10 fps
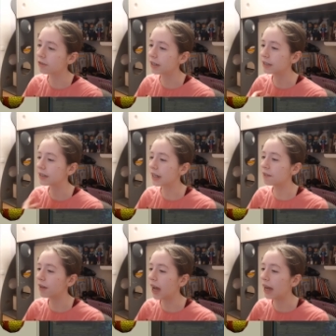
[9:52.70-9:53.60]
to, like,
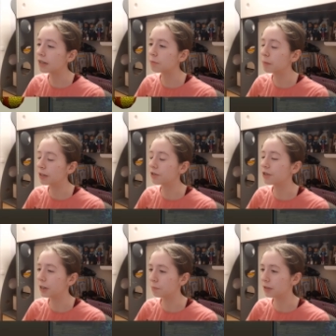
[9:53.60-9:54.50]
save as much
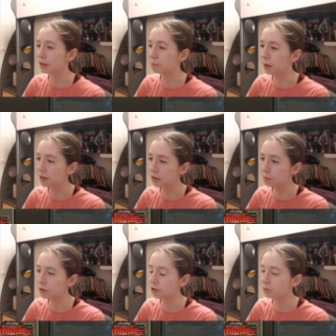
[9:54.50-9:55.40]
gems as
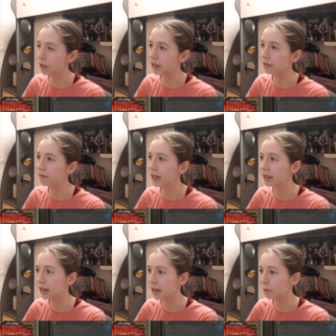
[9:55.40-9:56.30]
possible so when the
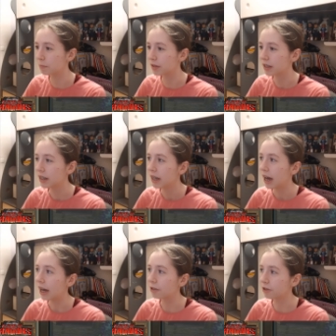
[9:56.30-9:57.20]
event comes,
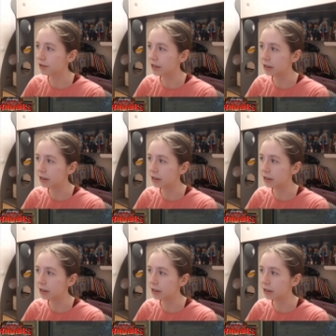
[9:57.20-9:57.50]
I don't